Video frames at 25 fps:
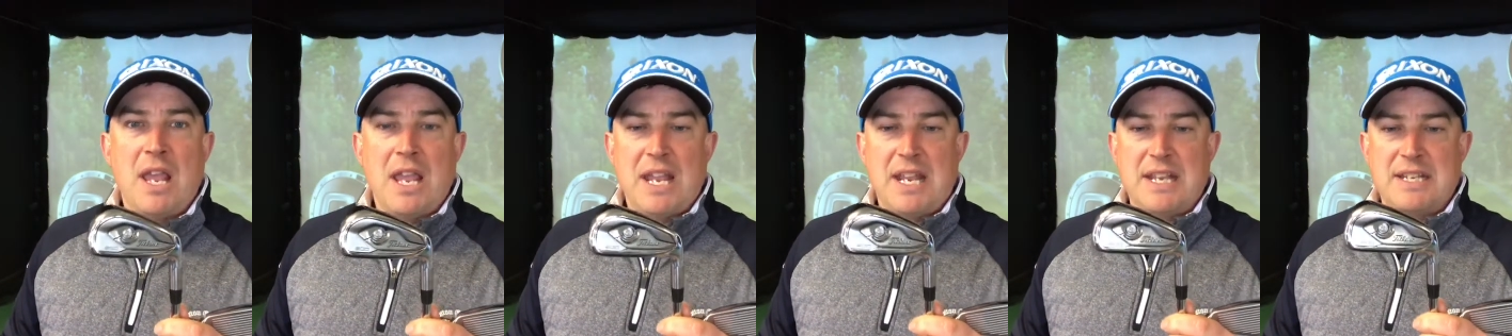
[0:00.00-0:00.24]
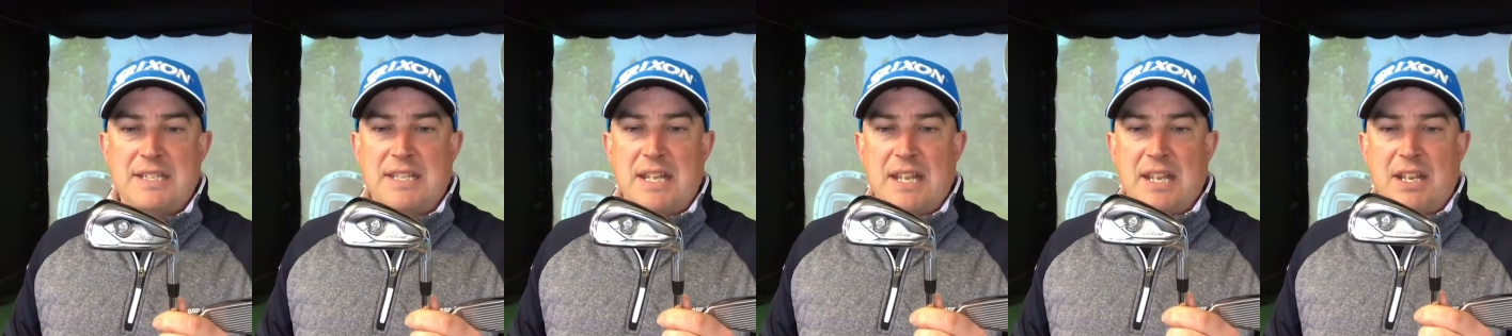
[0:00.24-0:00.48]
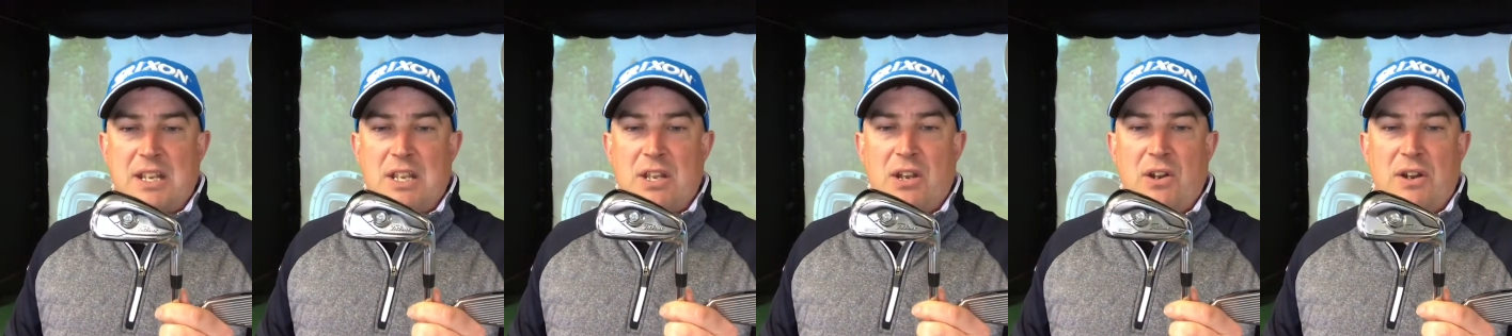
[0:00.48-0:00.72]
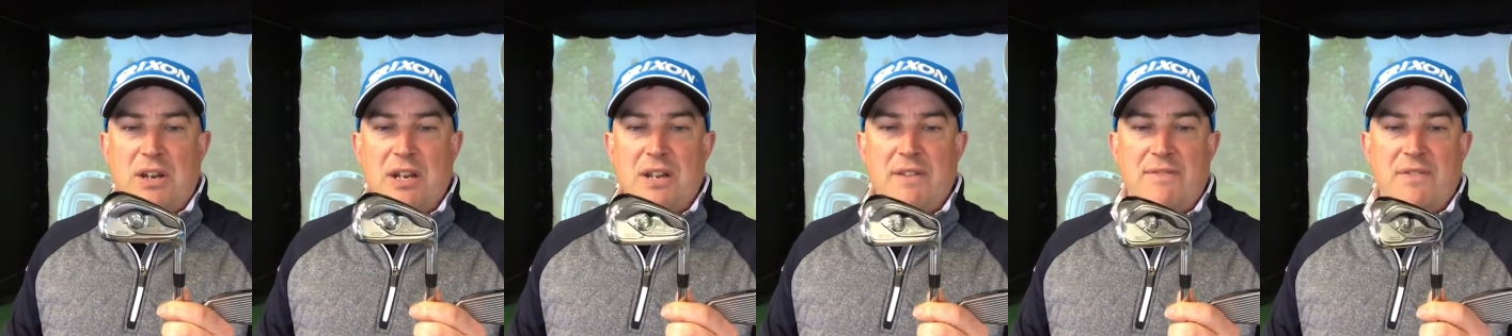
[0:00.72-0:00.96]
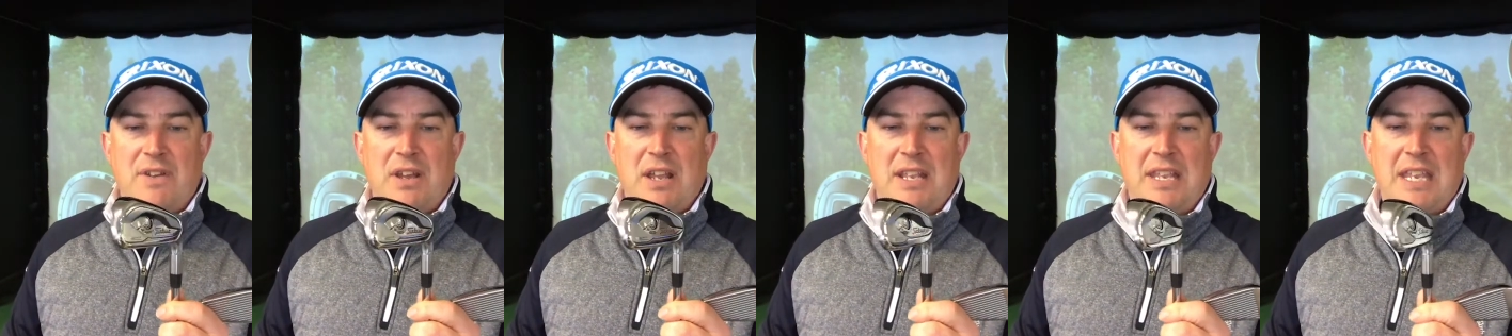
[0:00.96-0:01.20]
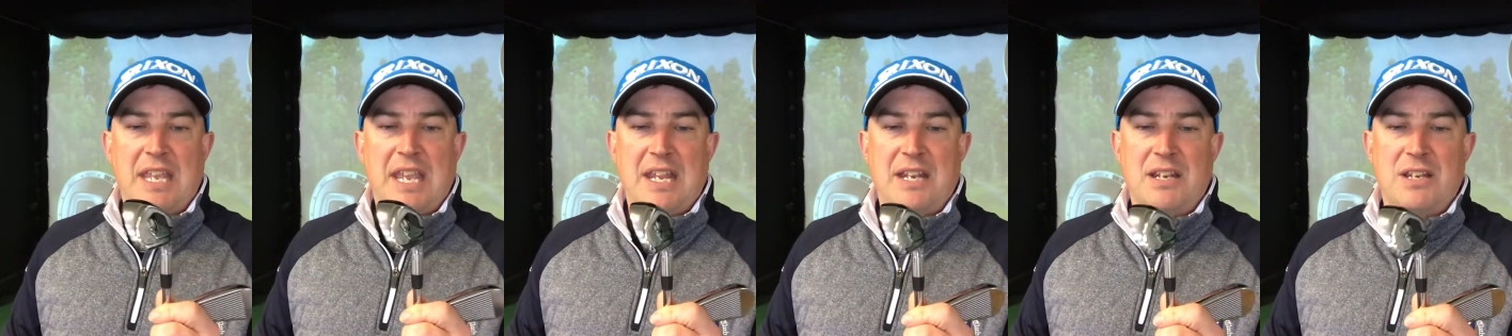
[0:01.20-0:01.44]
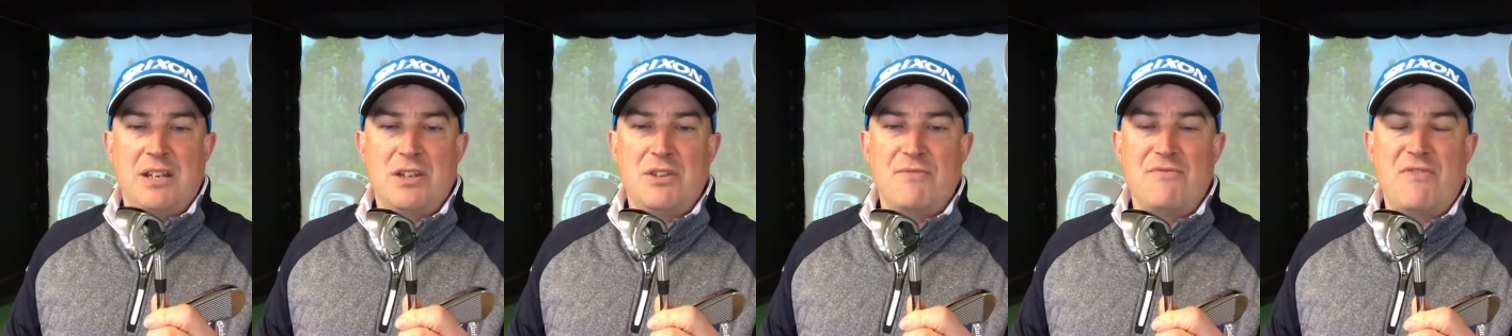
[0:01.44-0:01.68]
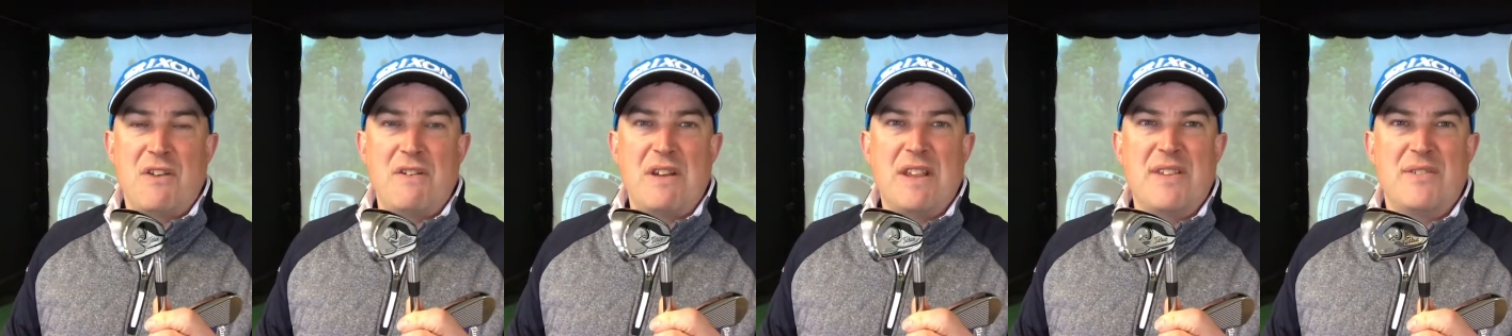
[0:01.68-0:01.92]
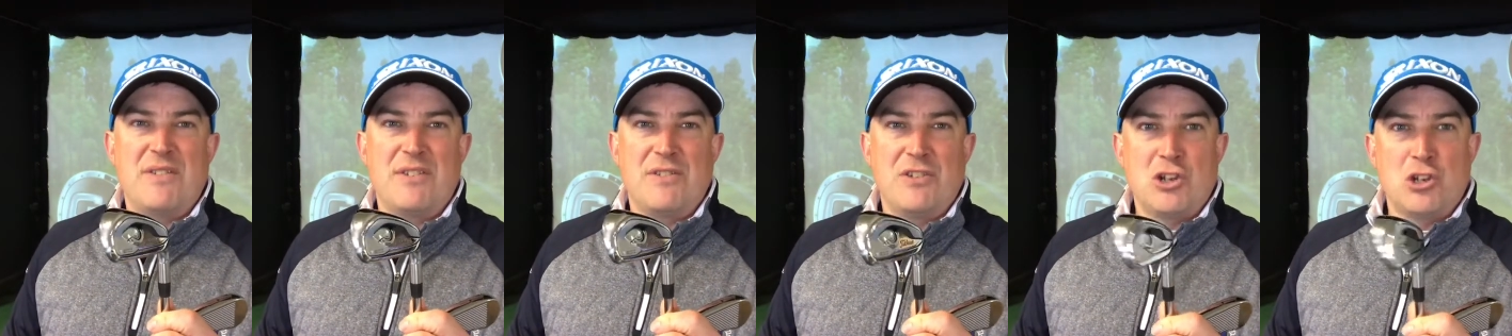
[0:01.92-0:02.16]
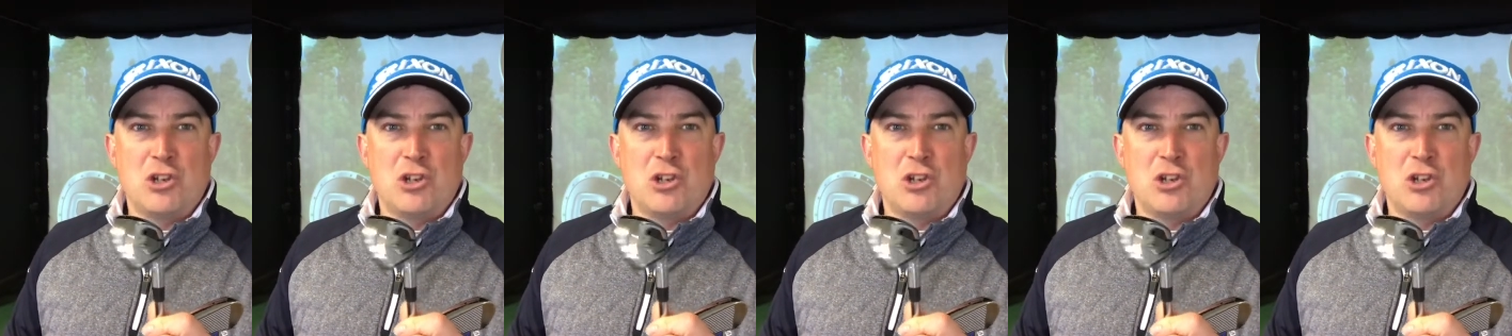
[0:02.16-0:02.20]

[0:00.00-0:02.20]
It's that kind of, again, very